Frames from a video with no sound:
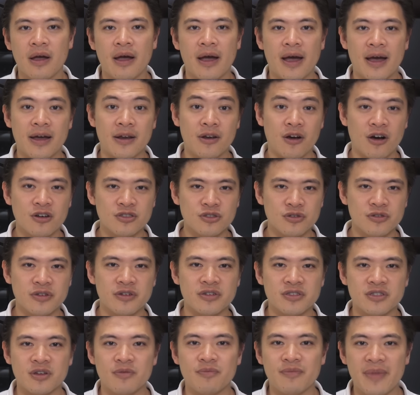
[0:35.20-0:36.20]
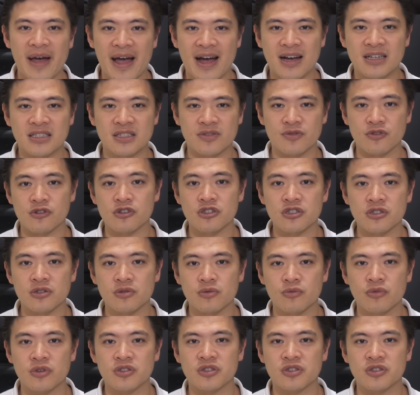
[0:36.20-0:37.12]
And also there's the Max version,